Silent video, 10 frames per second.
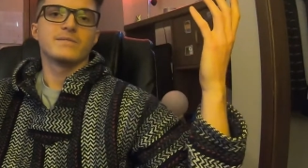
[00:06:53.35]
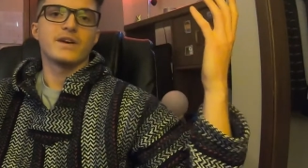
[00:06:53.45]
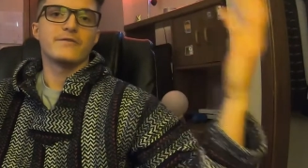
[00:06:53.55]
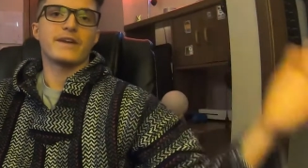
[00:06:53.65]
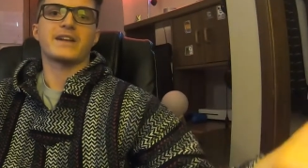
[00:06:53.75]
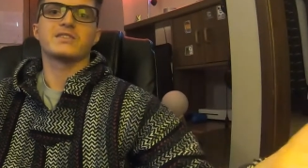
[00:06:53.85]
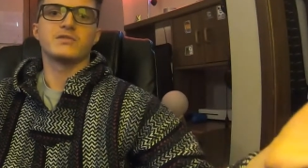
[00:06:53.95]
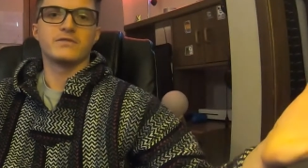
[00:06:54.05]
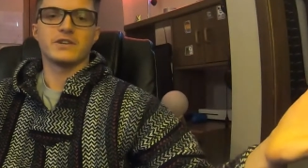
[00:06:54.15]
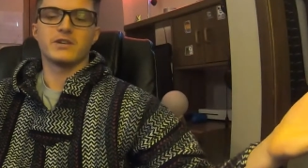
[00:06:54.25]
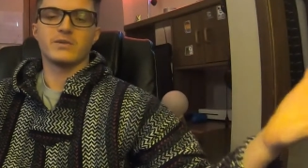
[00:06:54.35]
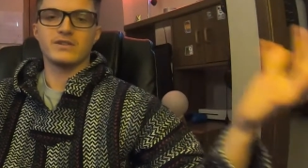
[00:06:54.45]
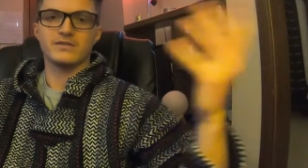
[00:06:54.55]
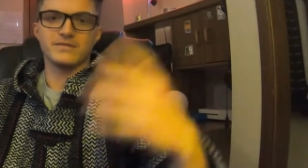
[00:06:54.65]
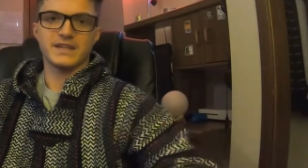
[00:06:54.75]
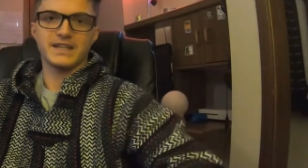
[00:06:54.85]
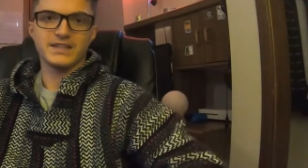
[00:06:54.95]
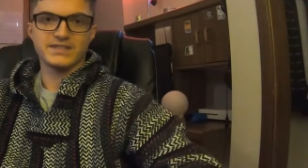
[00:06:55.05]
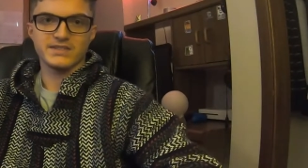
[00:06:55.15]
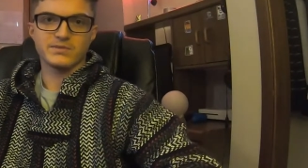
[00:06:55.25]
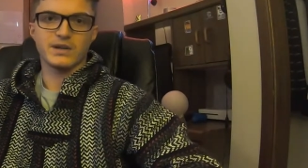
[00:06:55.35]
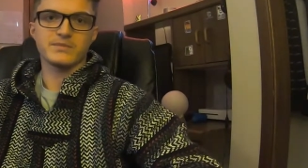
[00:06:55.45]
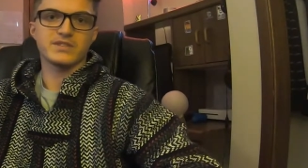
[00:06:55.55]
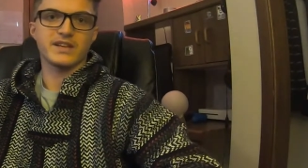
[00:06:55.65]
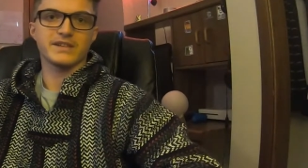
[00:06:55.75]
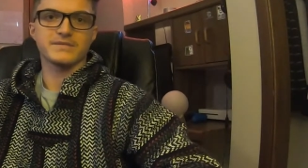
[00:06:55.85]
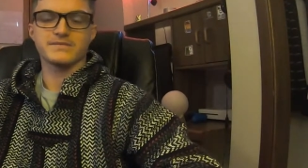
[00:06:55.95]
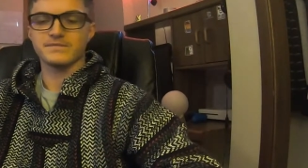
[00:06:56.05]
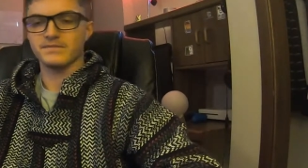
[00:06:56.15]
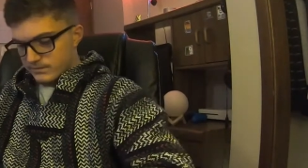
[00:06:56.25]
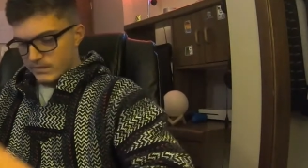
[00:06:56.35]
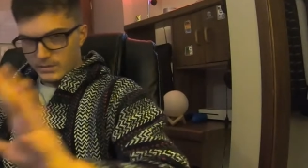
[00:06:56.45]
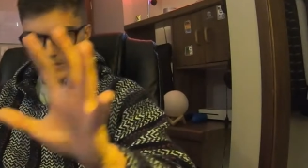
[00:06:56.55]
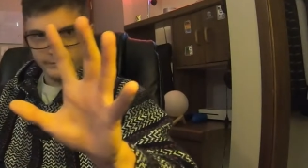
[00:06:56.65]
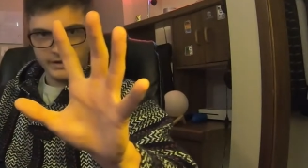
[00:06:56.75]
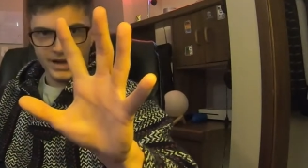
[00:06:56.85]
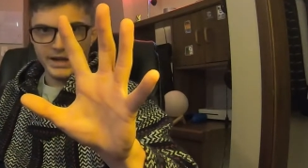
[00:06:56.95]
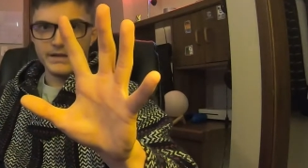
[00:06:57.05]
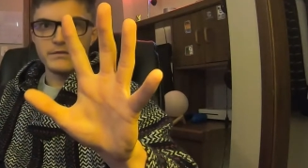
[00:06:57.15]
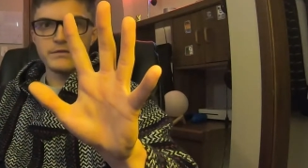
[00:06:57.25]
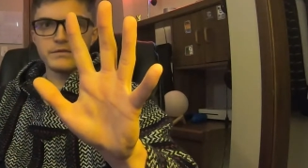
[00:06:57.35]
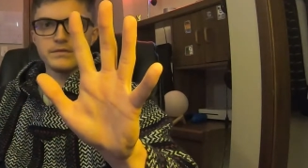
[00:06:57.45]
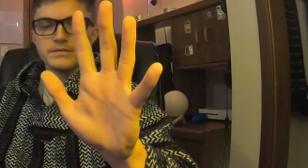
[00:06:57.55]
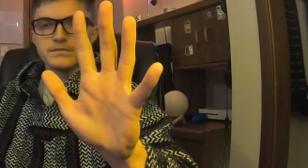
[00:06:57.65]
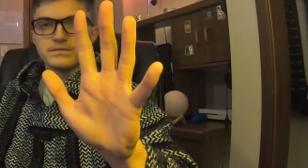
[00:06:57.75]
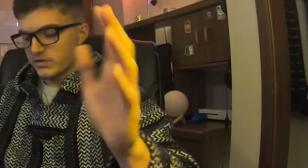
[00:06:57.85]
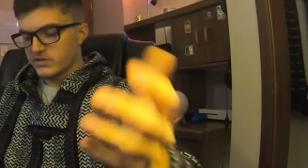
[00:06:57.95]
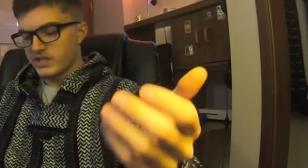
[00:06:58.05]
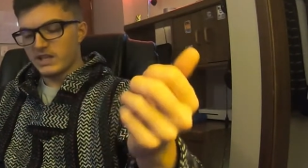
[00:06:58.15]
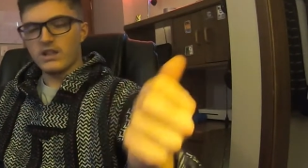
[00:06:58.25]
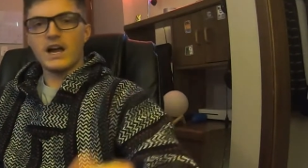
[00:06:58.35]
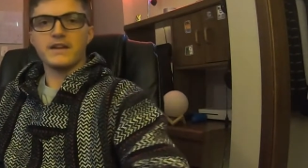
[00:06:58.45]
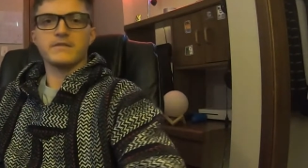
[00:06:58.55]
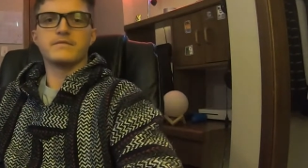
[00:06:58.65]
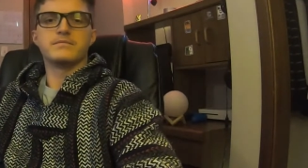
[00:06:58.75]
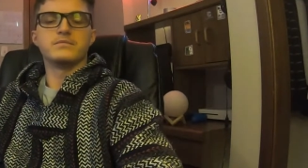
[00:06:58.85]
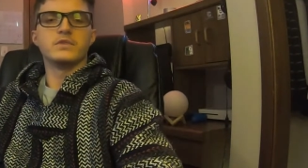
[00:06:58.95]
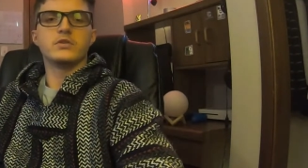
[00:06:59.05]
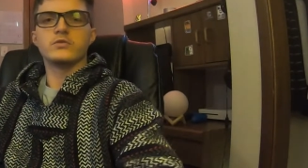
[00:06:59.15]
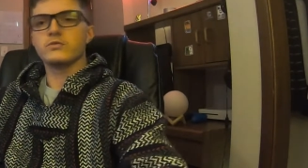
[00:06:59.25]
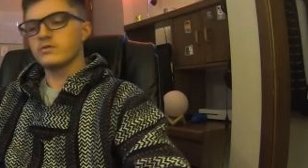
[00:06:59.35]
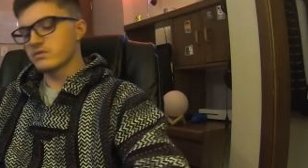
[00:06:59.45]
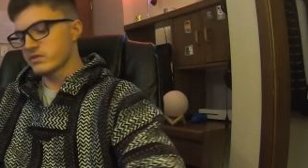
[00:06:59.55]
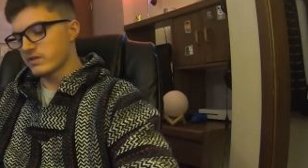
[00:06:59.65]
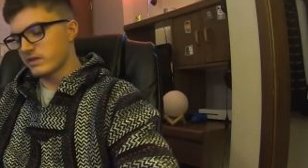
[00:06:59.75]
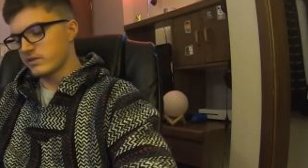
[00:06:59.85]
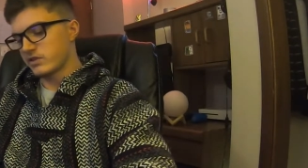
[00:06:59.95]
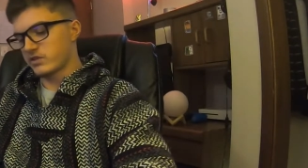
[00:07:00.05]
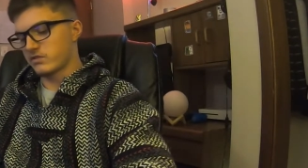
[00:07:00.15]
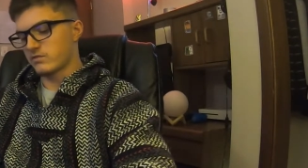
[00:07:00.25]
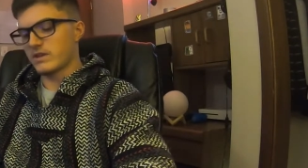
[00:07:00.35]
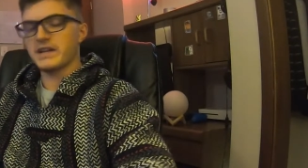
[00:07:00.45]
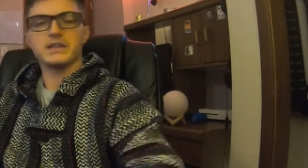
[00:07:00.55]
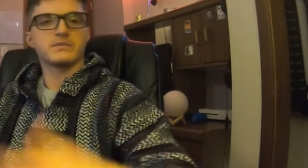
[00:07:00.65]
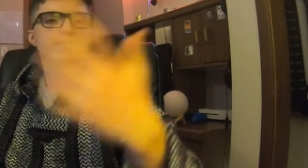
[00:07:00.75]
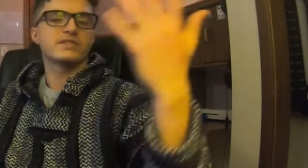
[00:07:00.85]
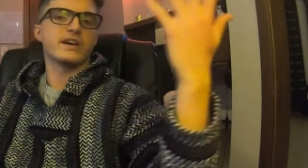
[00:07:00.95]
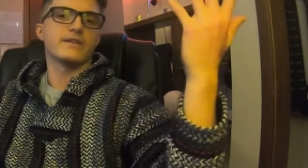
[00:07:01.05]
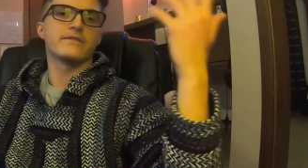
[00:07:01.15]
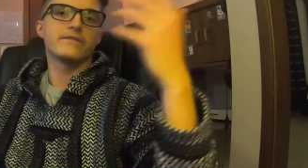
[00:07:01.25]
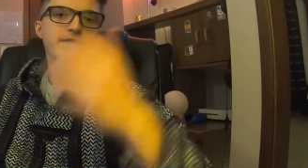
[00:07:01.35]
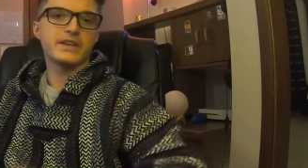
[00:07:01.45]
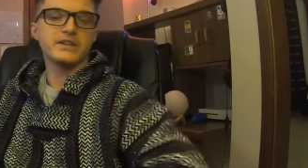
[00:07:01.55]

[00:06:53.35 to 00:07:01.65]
affect you very well, I guess is what I'm saying. Number 5, you see a lot of news and just random stuff that